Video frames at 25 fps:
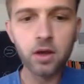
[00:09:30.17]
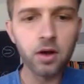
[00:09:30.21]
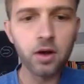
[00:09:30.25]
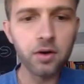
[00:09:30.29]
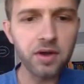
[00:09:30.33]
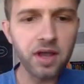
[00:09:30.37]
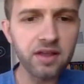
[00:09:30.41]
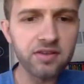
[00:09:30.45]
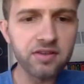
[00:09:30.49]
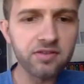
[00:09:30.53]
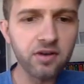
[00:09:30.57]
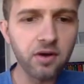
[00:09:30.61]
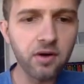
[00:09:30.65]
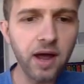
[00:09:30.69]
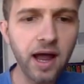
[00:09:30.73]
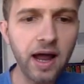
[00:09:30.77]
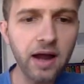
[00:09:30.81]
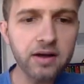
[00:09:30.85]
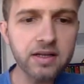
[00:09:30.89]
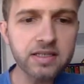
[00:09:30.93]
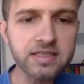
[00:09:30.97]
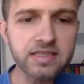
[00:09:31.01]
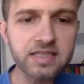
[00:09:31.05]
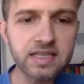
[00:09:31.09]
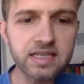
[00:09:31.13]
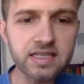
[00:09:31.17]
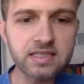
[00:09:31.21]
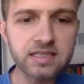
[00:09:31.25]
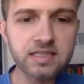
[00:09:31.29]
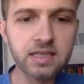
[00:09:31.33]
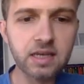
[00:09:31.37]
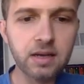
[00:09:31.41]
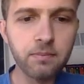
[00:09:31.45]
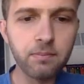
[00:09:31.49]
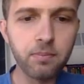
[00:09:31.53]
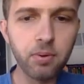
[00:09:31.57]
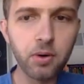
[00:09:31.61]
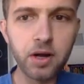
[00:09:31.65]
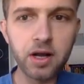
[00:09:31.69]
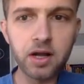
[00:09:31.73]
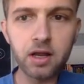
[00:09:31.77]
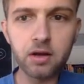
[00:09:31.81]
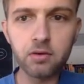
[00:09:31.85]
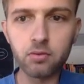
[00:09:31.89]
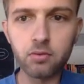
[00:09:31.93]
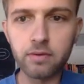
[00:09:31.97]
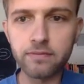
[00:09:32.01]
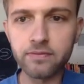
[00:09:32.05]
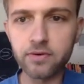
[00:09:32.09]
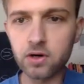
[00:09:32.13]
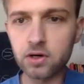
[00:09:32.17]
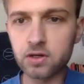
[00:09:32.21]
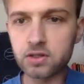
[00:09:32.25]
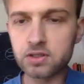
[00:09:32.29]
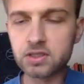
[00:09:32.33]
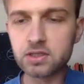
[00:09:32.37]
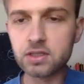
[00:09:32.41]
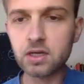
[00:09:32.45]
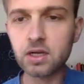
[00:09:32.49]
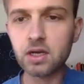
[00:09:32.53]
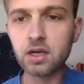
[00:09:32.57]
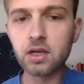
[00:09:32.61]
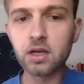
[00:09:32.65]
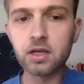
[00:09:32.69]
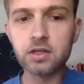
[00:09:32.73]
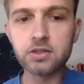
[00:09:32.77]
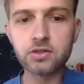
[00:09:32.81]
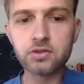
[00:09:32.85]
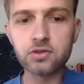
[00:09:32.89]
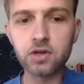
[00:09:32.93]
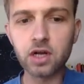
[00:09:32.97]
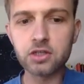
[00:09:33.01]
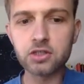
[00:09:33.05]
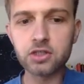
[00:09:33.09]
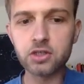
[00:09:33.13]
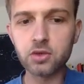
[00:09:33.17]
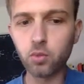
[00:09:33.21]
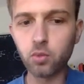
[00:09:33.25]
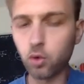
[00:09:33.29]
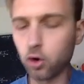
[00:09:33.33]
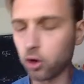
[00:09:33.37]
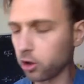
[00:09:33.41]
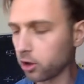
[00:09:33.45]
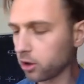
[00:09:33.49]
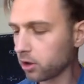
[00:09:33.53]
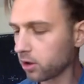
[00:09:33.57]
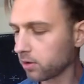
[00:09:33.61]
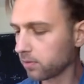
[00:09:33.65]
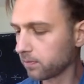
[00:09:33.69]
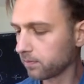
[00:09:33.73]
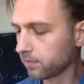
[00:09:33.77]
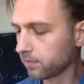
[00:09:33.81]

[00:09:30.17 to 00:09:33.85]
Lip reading: Okay, so how does this put it in reverse construction work?